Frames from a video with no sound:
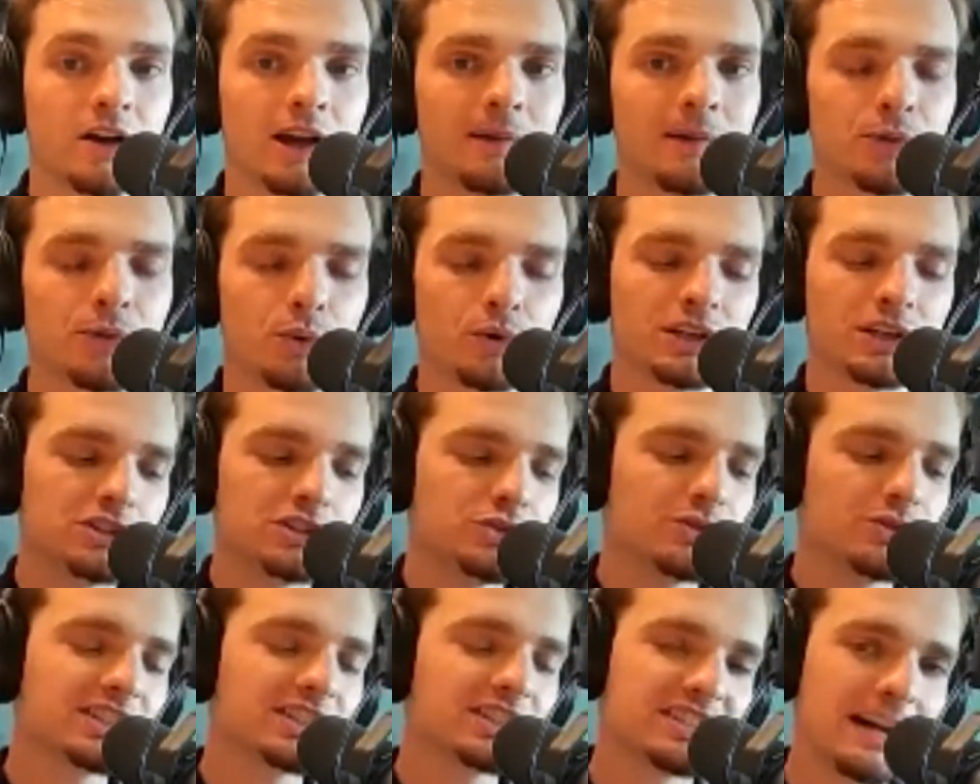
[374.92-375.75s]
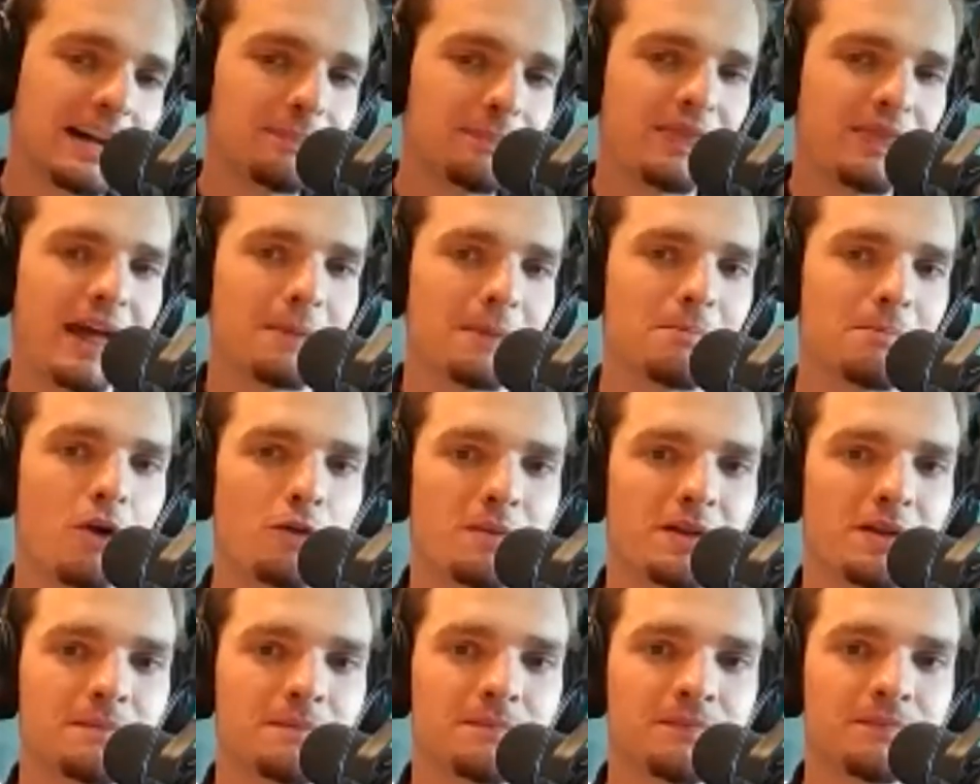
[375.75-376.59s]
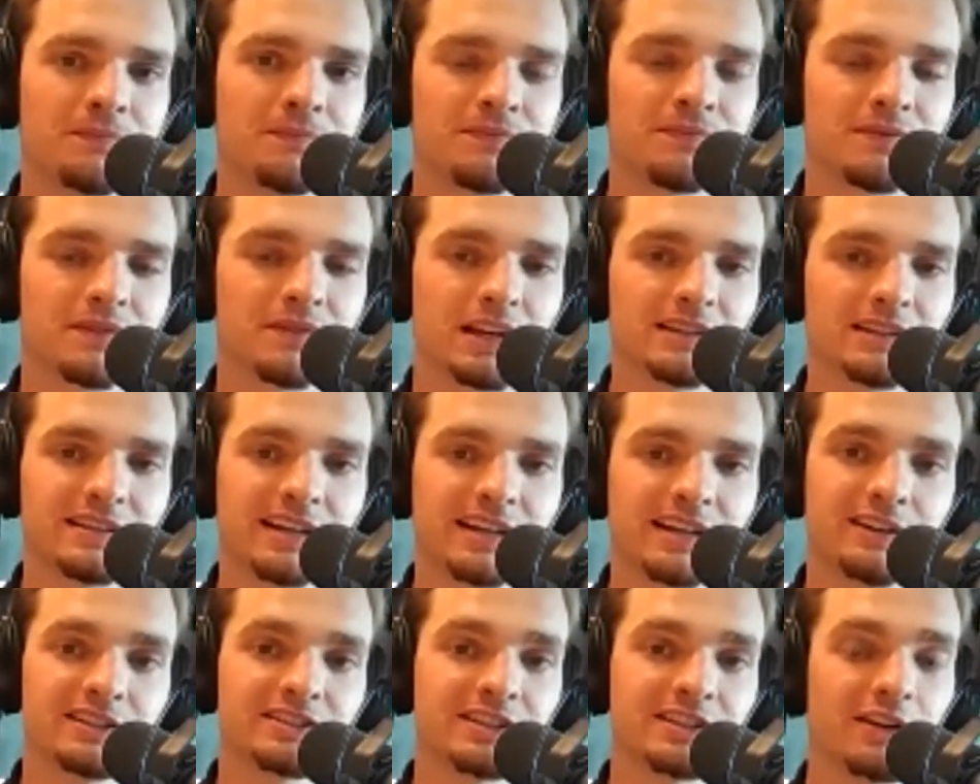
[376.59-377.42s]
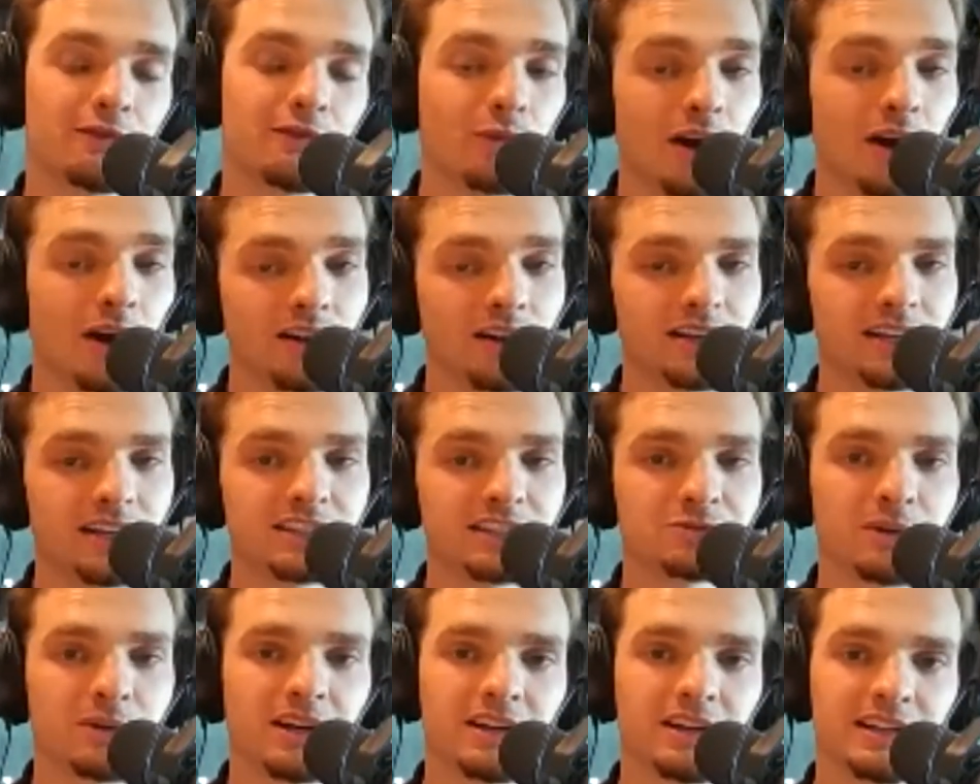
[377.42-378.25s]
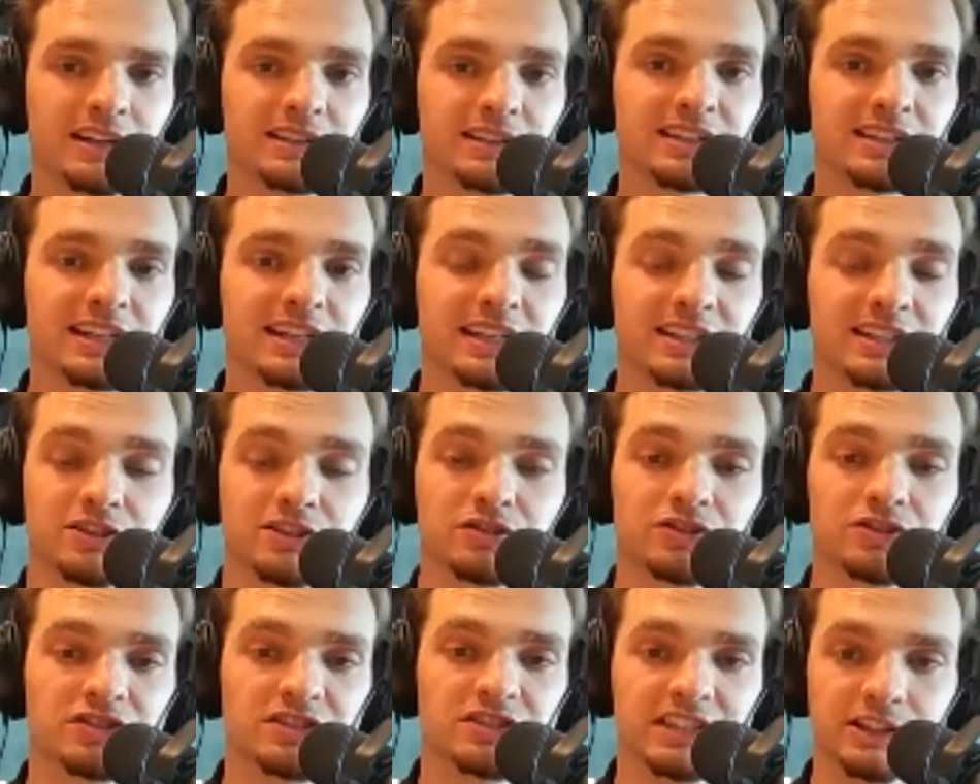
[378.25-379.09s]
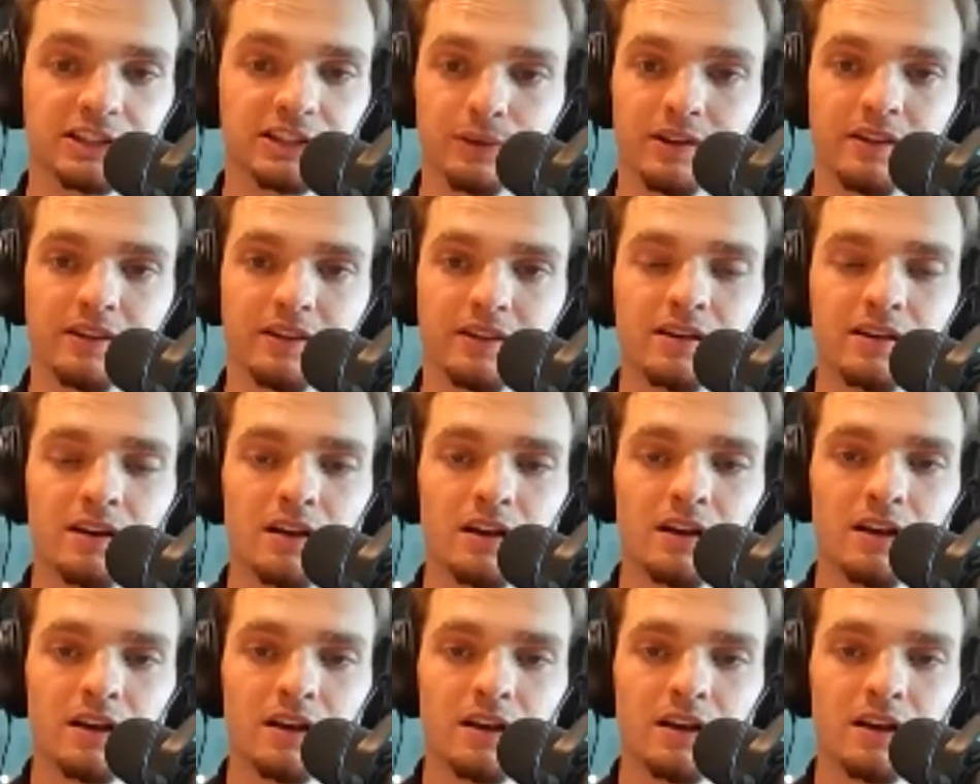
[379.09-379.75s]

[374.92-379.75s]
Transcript: Or did you accept that moment and tell yourself, well, it is what it is. I guess I'll just deal with it.